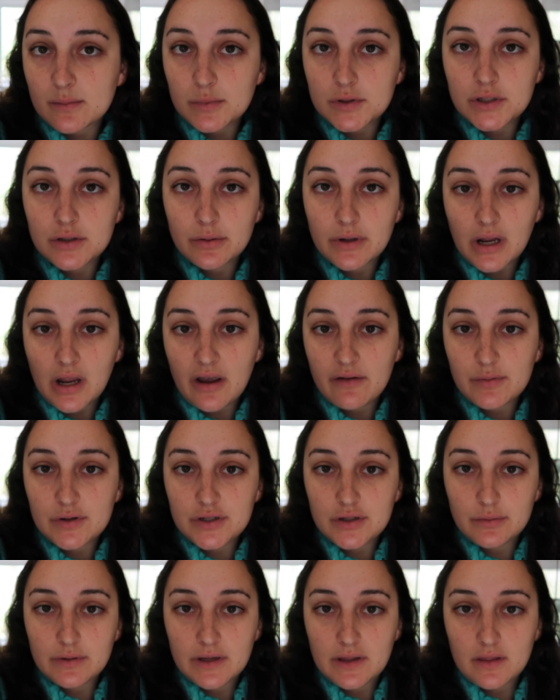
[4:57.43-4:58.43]
I've been doing. I've been
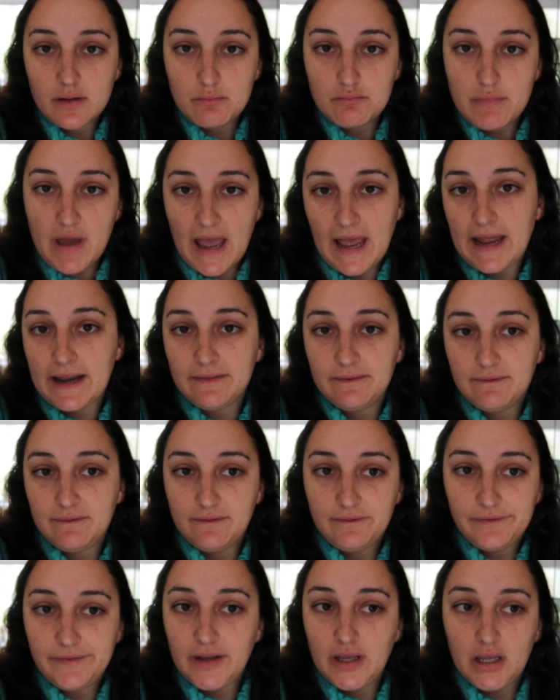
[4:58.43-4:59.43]
doing the Mad
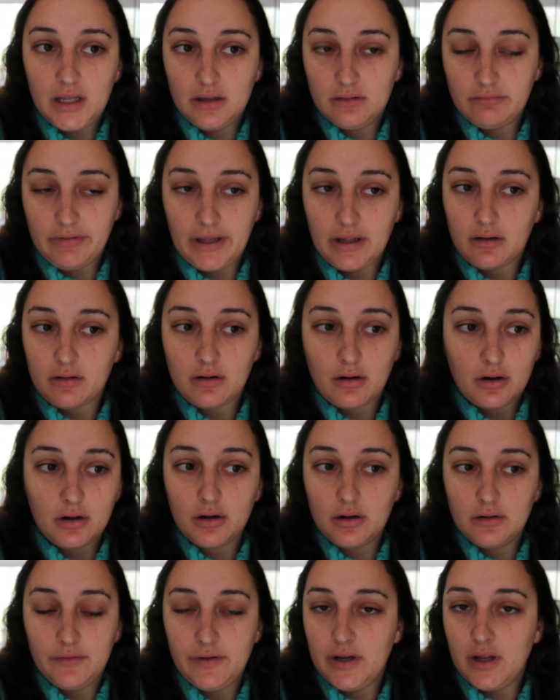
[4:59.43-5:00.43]
Fit, like
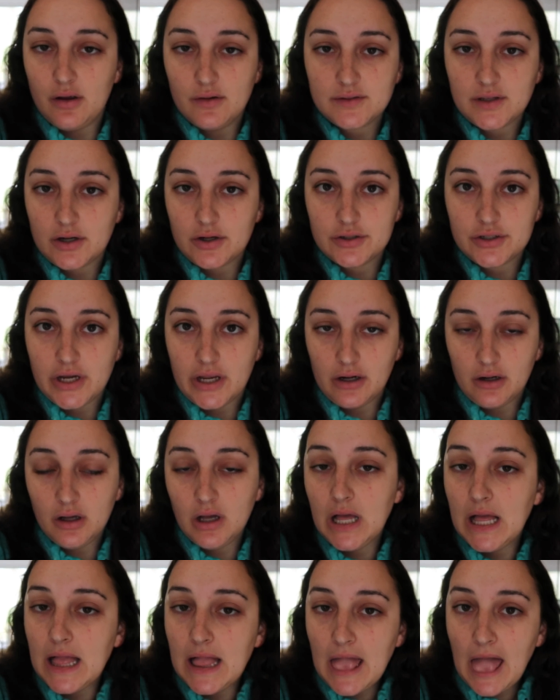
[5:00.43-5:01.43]
her videos on her channel.